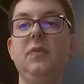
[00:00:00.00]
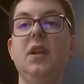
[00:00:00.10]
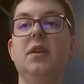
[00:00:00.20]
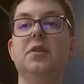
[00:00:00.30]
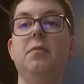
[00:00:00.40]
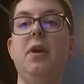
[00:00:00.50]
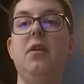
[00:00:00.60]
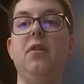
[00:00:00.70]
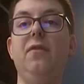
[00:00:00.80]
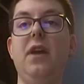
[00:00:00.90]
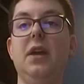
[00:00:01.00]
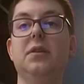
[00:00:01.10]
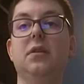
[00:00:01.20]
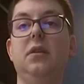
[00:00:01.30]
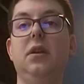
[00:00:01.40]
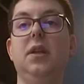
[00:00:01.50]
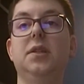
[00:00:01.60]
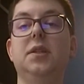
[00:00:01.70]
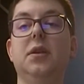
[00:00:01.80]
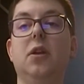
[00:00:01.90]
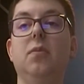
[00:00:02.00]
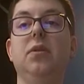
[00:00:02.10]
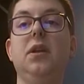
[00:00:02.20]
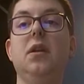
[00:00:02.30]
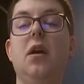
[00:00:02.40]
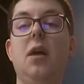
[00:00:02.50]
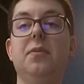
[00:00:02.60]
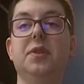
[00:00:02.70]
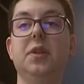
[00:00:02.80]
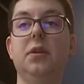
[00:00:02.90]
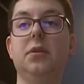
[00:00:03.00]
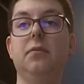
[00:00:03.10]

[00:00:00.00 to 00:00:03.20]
As a matter of fact, it's the complete opposite.